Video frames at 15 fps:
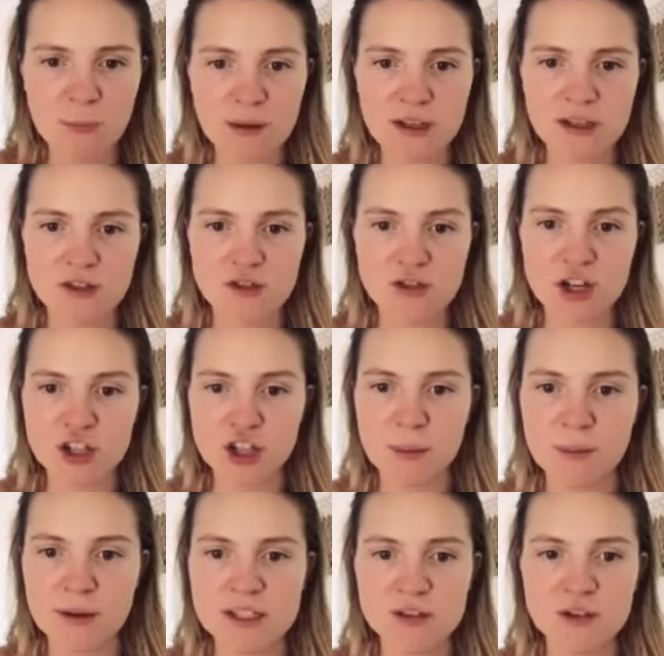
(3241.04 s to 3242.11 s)
helping construction
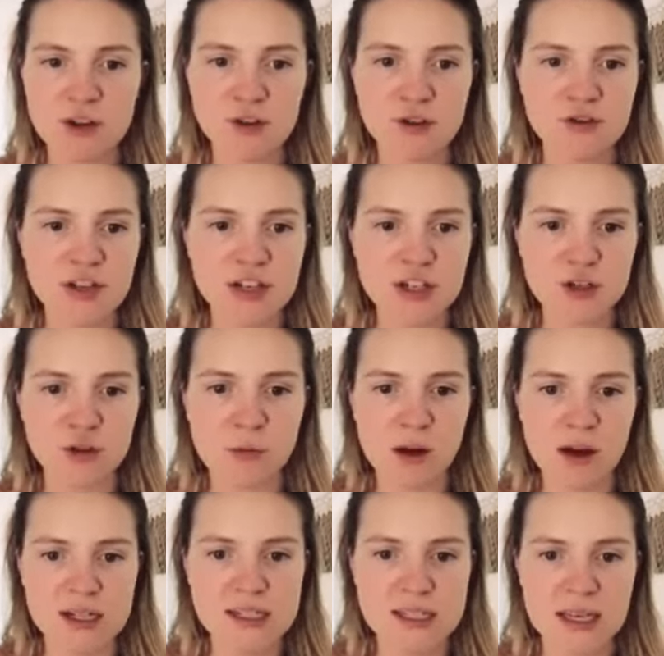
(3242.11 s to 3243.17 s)
companies grow through digital
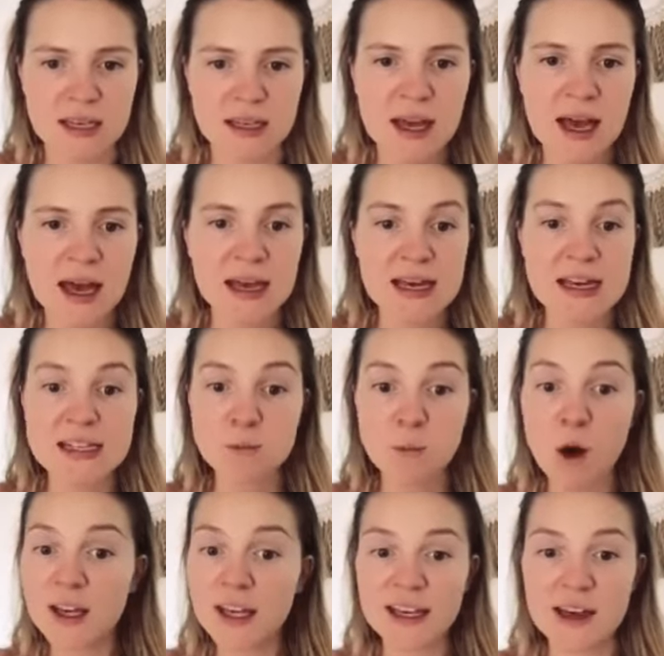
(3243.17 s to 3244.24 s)
marketing. He's
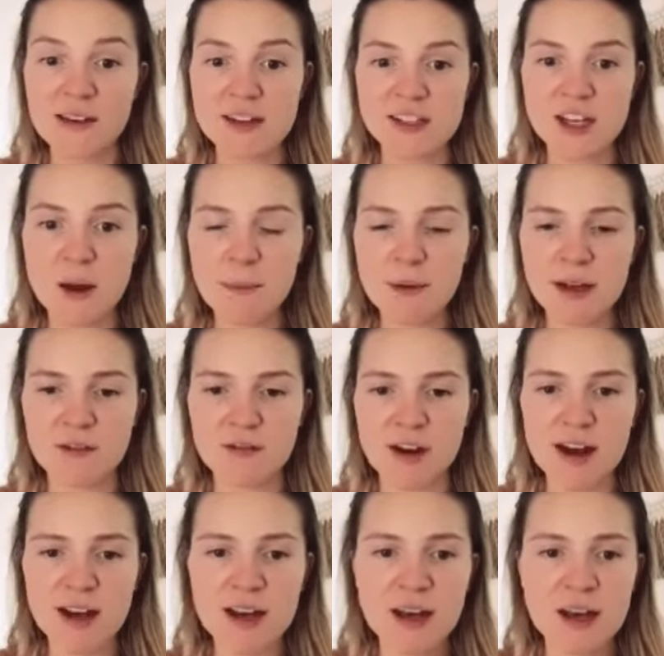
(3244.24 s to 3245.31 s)
working at this company,
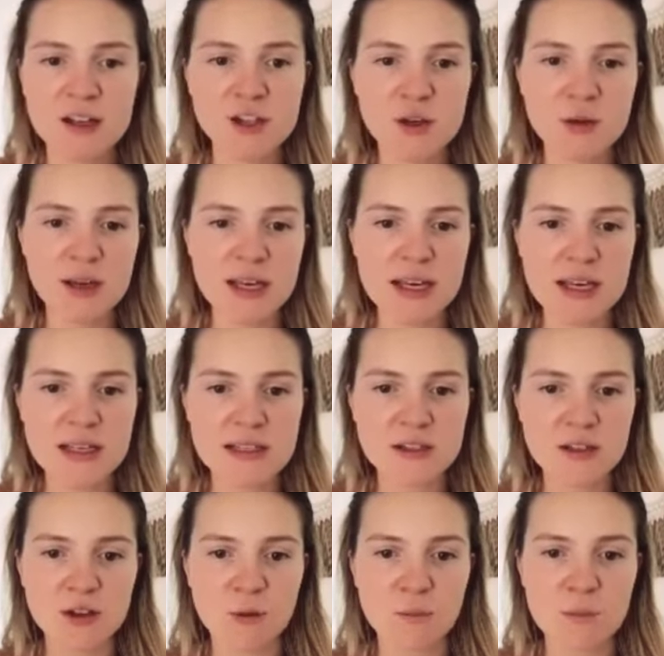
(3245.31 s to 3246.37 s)
right? So
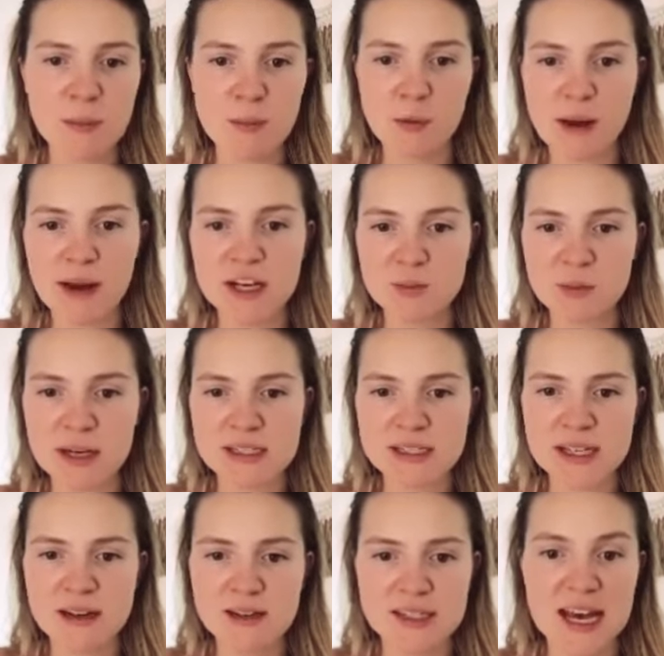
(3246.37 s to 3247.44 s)
he's on people management and
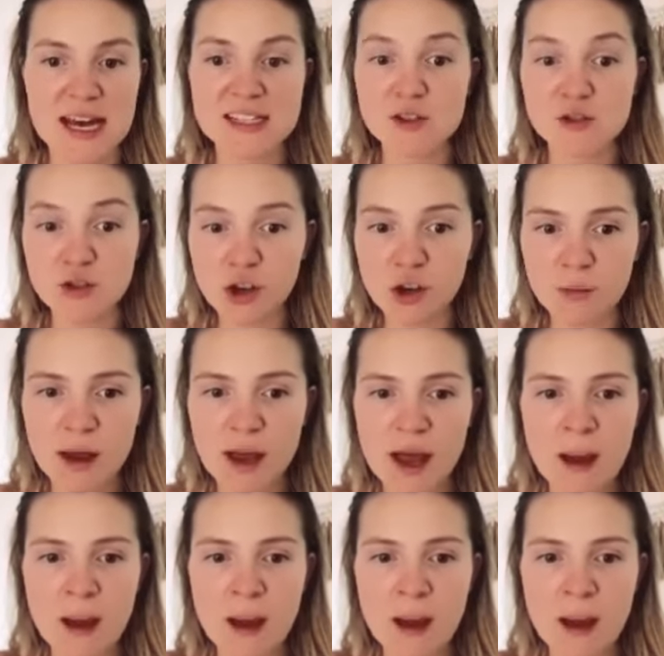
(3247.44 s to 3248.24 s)
sales. He has a job.